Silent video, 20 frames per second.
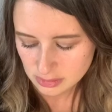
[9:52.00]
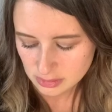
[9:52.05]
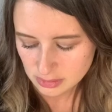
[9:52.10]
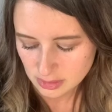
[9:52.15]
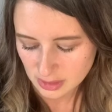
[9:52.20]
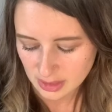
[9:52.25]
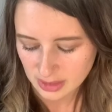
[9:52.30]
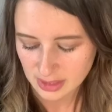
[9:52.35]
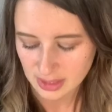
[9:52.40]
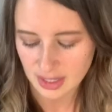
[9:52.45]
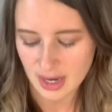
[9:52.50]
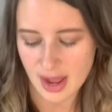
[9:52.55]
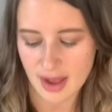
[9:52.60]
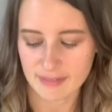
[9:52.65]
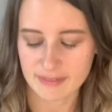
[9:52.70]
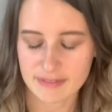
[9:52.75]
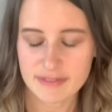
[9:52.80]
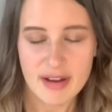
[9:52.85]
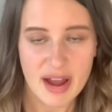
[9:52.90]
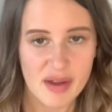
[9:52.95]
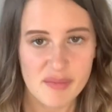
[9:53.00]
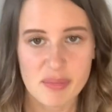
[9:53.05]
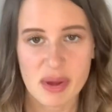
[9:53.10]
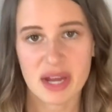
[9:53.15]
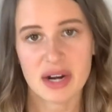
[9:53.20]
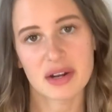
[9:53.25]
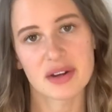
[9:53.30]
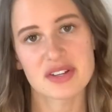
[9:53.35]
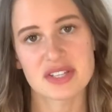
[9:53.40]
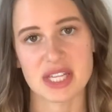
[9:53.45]
They can have 5
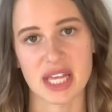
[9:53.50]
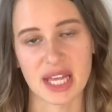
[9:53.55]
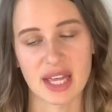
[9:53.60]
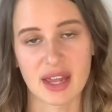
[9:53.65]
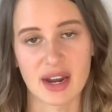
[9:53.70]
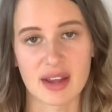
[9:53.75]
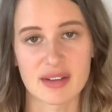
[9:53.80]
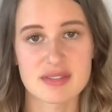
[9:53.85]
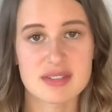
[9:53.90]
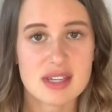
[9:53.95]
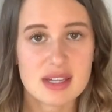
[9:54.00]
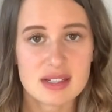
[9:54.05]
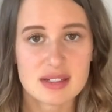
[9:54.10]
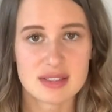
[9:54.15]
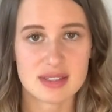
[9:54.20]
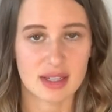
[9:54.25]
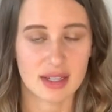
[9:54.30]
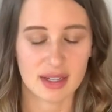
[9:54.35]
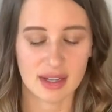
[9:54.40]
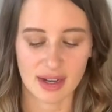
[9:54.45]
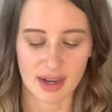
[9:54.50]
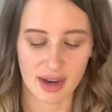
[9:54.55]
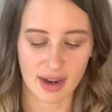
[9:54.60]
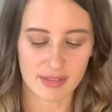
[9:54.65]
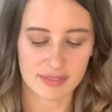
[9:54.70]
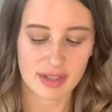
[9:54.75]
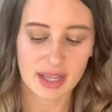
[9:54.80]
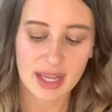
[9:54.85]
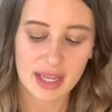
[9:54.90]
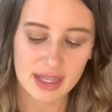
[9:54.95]
petals, they can have 6, they can
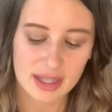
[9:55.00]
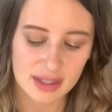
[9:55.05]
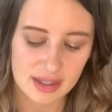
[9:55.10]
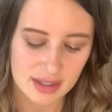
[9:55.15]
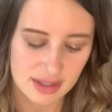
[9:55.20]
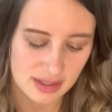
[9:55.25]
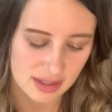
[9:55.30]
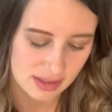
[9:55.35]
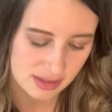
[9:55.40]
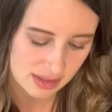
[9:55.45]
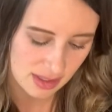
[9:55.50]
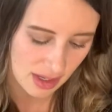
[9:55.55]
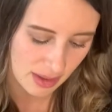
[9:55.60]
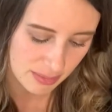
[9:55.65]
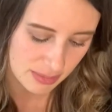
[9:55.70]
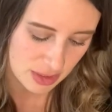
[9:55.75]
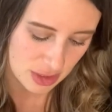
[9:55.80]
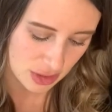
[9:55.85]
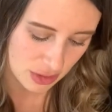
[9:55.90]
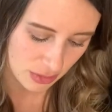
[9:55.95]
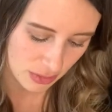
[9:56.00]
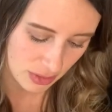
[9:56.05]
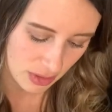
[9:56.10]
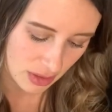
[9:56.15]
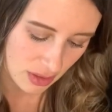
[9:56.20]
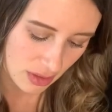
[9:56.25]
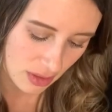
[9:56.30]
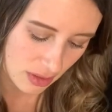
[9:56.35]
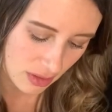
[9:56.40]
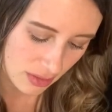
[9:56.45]
have 8. It is up to
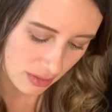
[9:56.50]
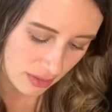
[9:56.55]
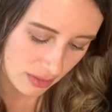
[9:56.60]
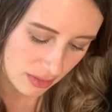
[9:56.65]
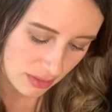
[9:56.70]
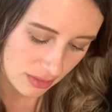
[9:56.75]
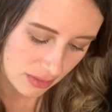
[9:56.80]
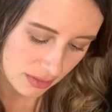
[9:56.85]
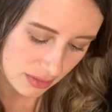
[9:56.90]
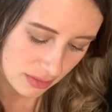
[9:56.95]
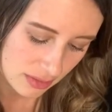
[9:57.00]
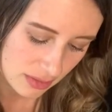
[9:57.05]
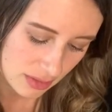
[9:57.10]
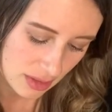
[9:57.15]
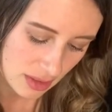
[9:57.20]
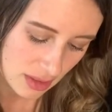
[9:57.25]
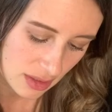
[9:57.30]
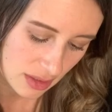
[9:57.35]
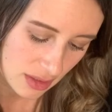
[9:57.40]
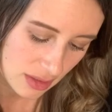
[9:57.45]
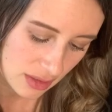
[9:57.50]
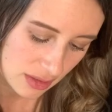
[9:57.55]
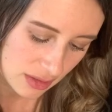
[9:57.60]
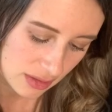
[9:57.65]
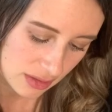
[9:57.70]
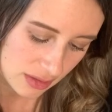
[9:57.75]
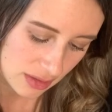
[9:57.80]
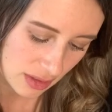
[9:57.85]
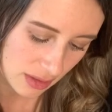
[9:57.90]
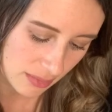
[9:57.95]
you.
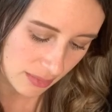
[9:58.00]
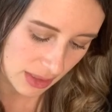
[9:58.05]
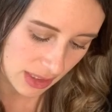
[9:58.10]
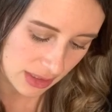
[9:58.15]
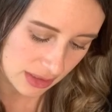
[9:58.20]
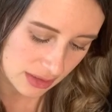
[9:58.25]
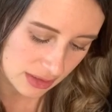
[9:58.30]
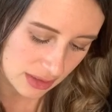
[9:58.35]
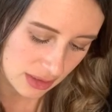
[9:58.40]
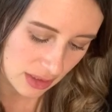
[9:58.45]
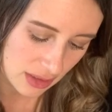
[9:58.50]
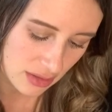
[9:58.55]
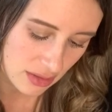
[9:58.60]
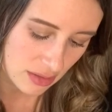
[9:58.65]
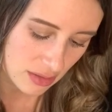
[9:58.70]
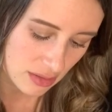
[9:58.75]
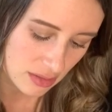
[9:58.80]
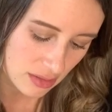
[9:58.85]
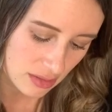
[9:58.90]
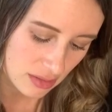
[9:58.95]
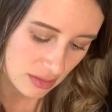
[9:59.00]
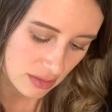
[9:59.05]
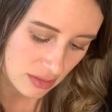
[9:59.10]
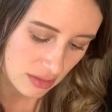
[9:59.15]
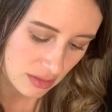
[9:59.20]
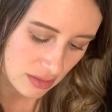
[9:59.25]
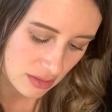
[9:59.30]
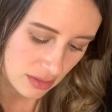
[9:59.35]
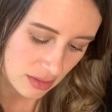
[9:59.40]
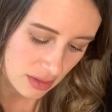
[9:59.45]
So my circle
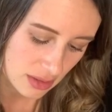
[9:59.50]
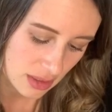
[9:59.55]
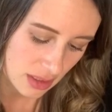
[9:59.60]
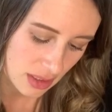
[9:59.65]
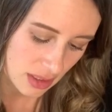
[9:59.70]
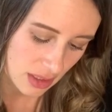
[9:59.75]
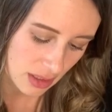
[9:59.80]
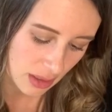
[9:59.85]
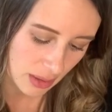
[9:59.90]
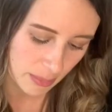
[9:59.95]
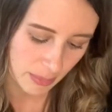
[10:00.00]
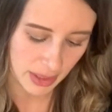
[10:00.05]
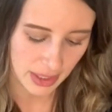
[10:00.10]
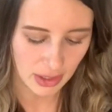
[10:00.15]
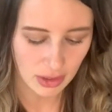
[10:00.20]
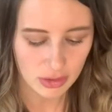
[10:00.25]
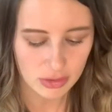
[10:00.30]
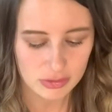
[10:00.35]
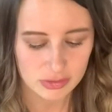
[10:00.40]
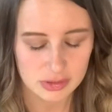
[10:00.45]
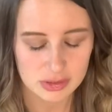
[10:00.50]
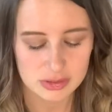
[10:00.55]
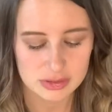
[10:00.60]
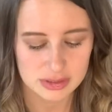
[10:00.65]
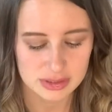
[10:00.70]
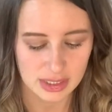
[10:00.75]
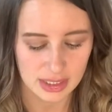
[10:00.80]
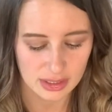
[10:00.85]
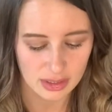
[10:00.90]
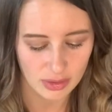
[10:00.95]
and my ovals
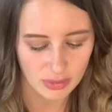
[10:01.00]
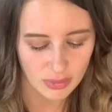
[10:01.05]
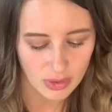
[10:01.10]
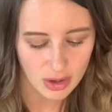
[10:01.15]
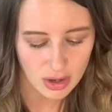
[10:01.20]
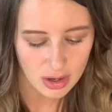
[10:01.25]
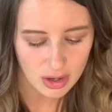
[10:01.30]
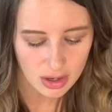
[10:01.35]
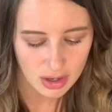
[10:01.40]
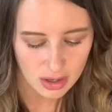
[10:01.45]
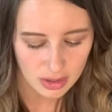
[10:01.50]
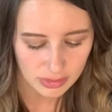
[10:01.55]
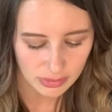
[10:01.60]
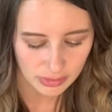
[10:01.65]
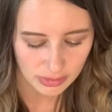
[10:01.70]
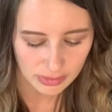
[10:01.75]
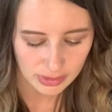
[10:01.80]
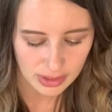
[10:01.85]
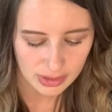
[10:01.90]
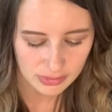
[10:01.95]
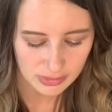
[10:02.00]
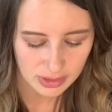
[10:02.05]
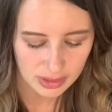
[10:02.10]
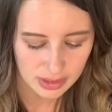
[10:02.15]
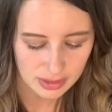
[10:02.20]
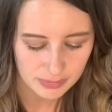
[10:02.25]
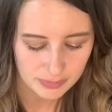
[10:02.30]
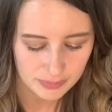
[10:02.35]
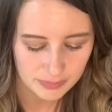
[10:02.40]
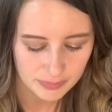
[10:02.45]
that go all the way around it.